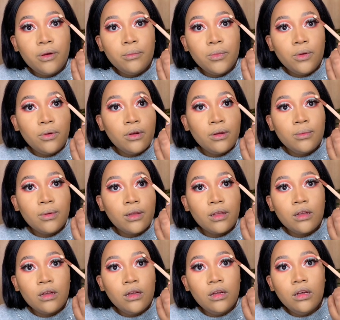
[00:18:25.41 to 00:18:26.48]
and I'm like,
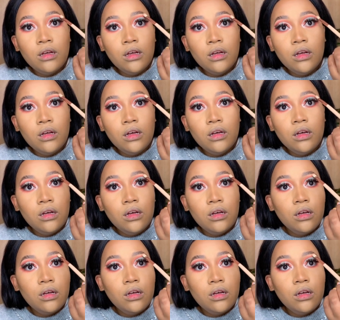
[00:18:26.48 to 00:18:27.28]
oh,